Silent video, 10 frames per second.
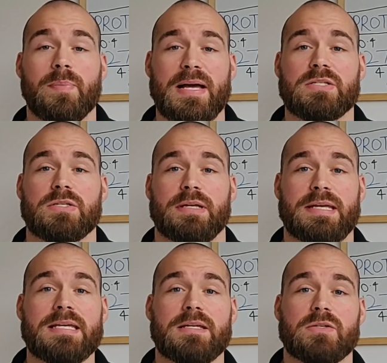best to
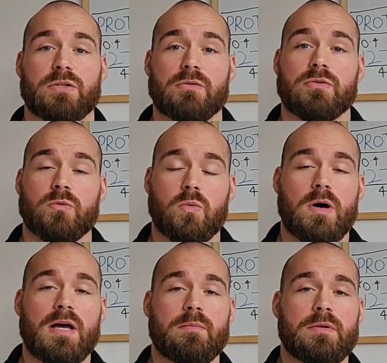eat to those
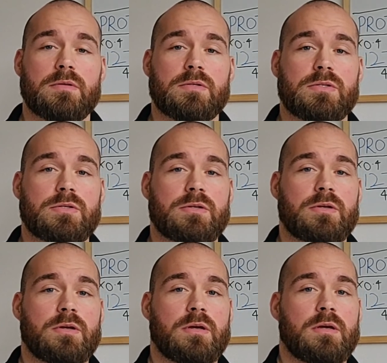requirements,
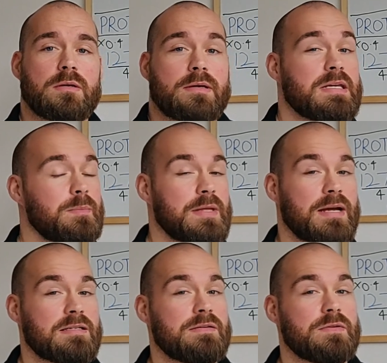keep the
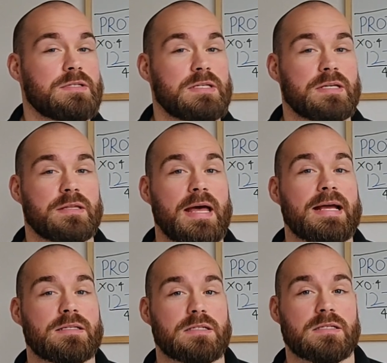activity and the
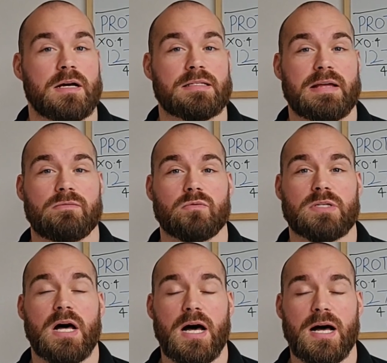exercise levels
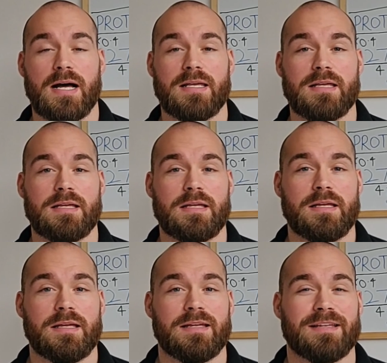high,
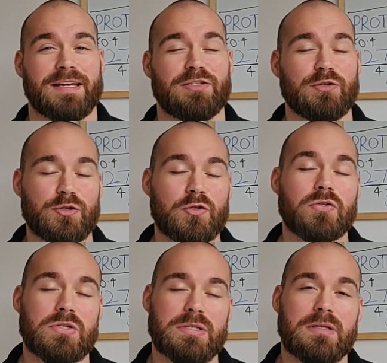and you
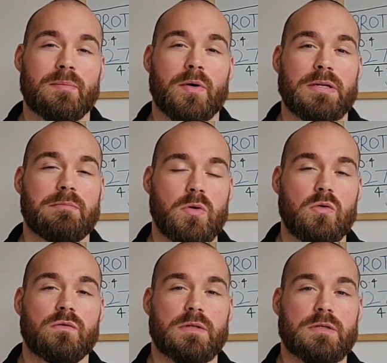should see your body
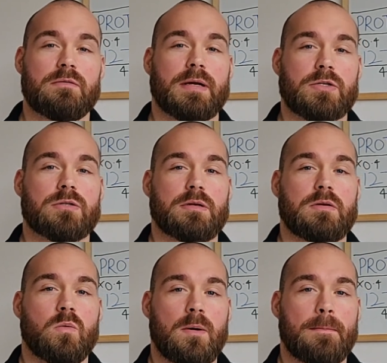move in the direction that
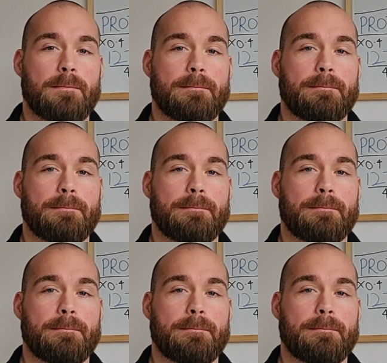you want.